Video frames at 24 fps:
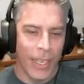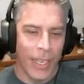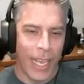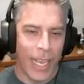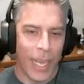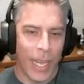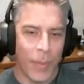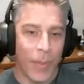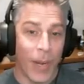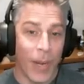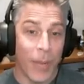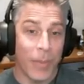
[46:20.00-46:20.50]

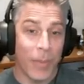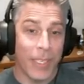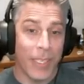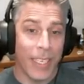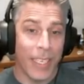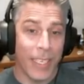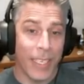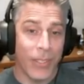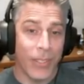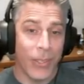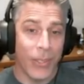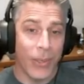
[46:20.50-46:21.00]
I promise
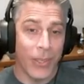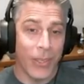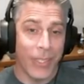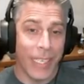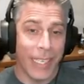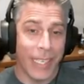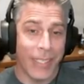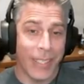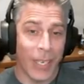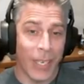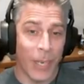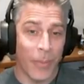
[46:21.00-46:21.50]
that as soon as
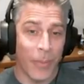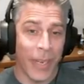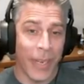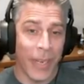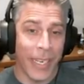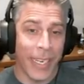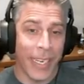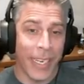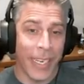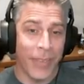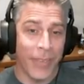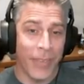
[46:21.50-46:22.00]
they start
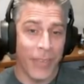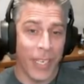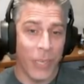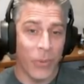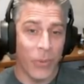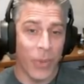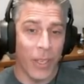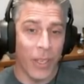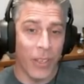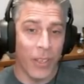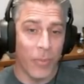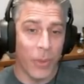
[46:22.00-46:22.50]
making a
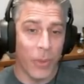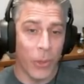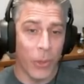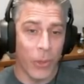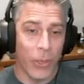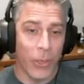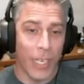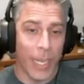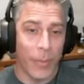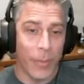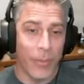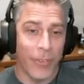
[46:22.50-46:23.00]
V12
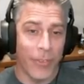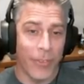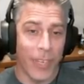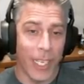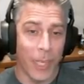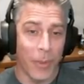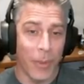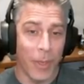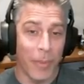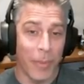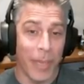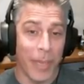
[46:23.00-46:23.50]
prototype
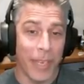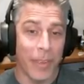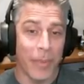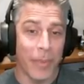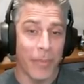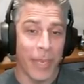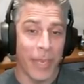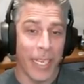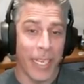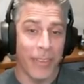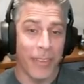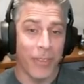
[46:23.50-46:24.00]
available, my
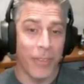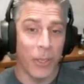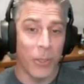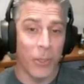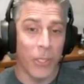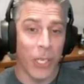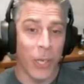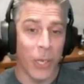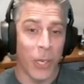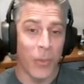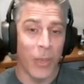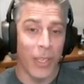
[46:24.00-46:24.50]

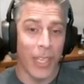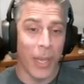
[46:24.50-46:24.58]
flowchart will